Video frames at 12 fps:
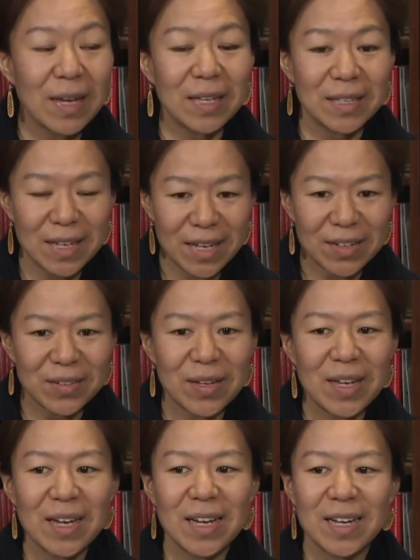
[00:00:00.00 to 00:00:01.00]
And then
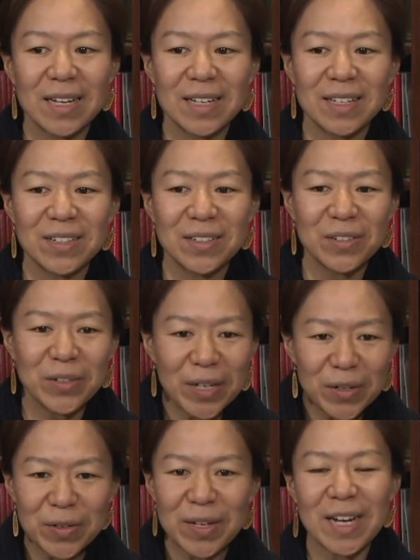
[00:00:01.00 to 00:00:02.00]

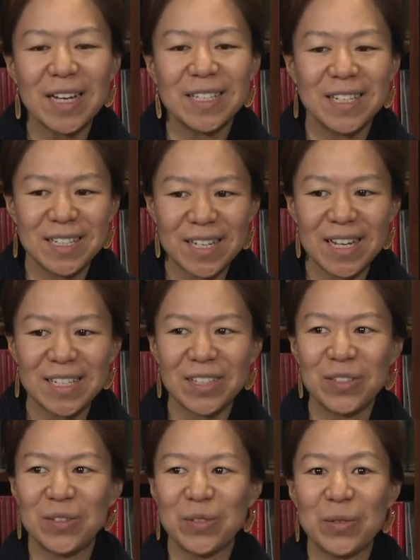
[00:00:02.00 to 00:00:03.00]
quickly I
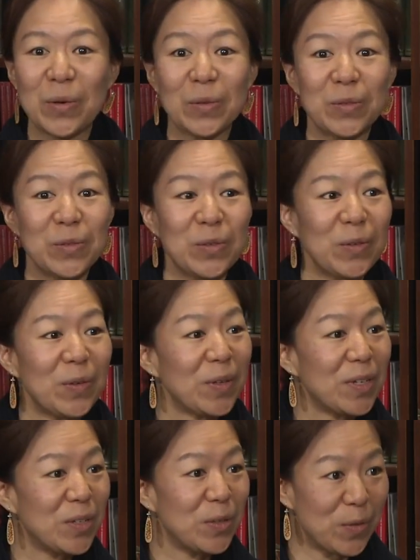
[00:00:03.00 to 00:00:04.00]
decided to go to
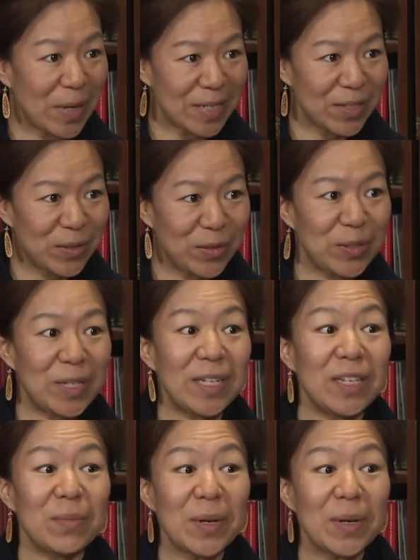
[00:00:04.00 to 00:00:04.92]
US to study